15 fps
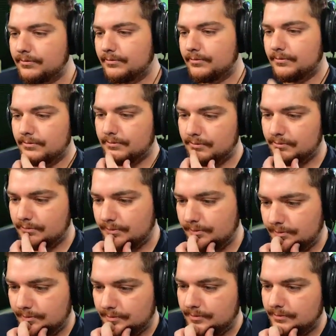
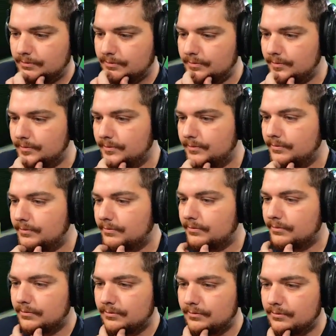
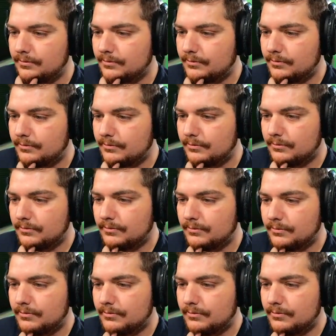(silent)